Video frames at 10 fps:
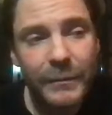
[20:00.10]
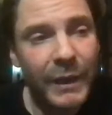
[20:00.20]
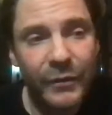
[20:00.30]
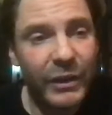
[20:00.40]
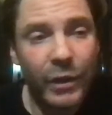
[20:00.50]

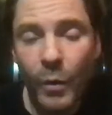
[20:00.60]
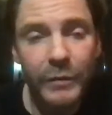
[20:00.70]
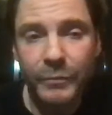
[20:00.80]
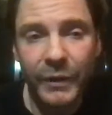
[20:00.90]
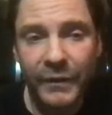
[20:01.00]
about the
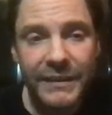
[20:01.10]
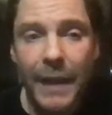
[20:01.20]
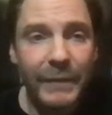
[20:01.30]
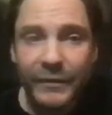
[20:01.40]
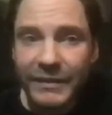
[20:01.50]
Coen brothers. I
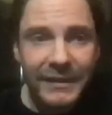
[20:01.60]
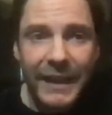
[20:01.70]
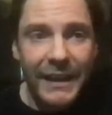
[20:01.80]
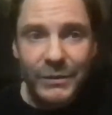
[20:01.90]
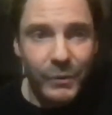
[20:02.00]
mean, the
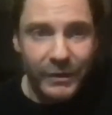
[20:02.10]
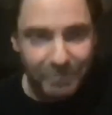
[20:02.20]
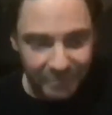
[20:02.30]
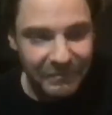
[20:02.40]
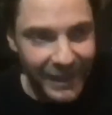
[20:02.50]
stakes were,